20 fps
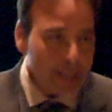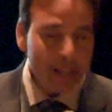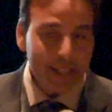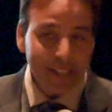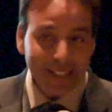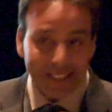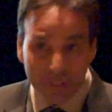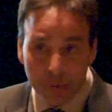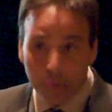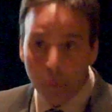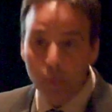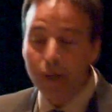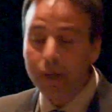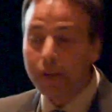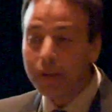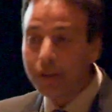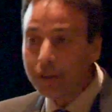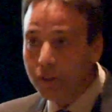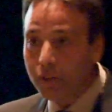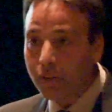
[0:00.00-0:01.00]
It
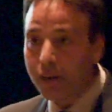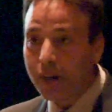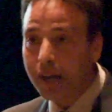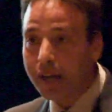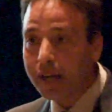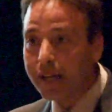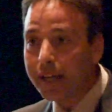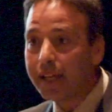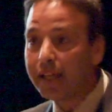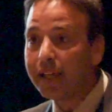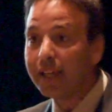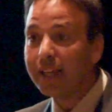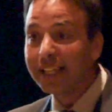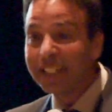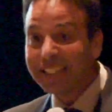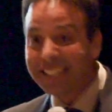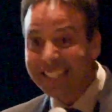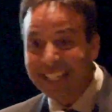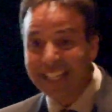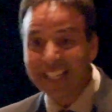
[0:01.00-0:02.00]
will try
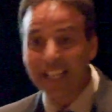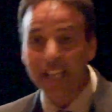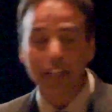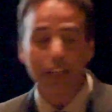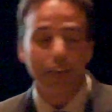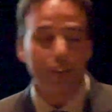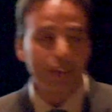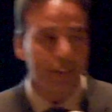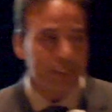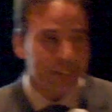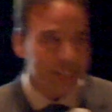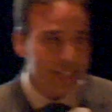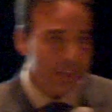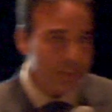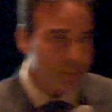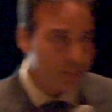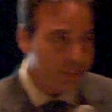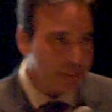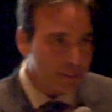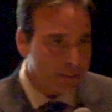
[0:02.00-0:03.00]
to get your
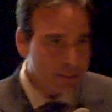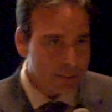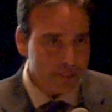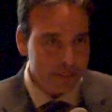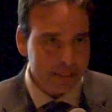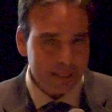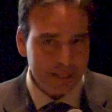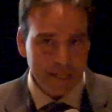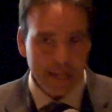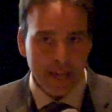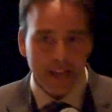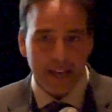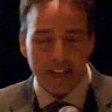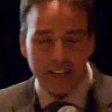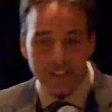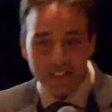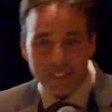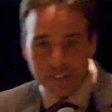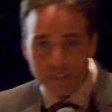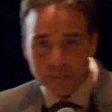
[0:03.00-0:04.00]
attention.
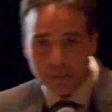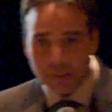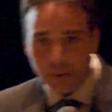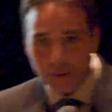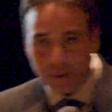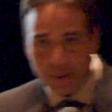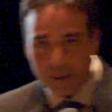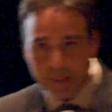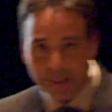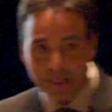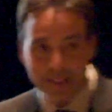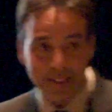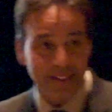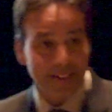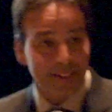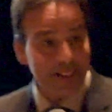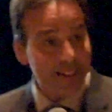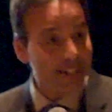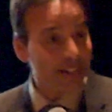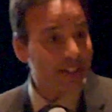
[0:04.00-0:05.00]
And if you don't
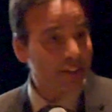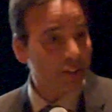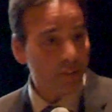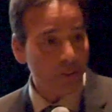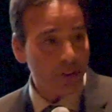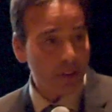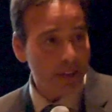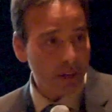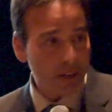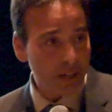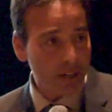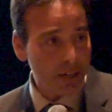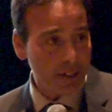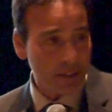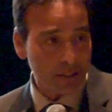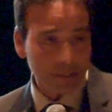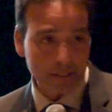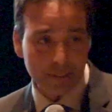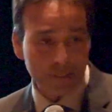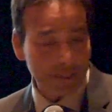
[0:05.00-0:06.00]
listen, it's going to try
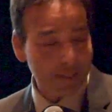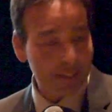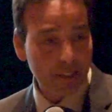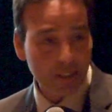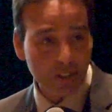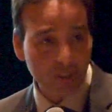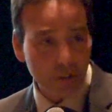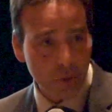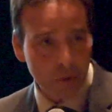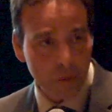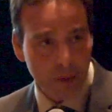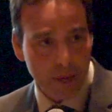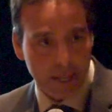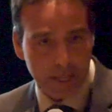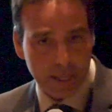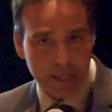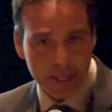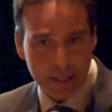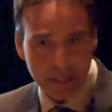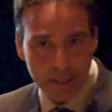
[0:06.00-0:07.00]
harder. It doesn't go
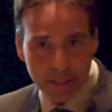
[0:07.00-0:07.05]
away.